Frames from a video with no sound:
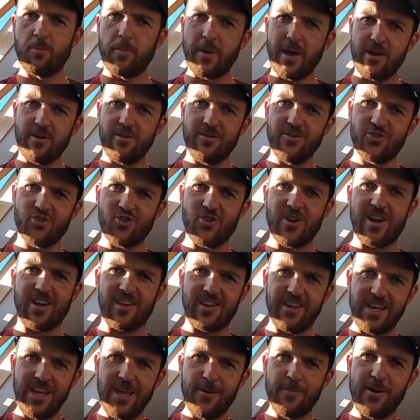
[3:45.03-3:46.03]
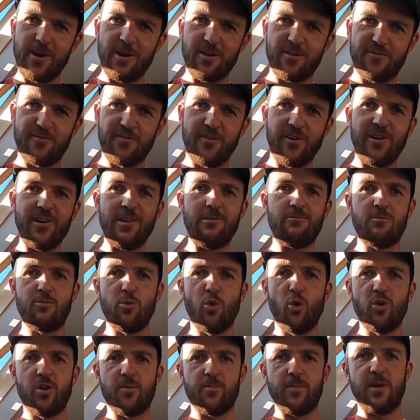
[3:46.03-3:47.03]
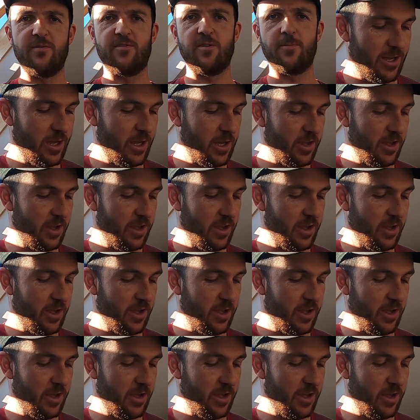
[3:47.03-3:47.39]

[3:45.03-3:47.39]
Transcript: We're back on track. eBay is finally rewarding me.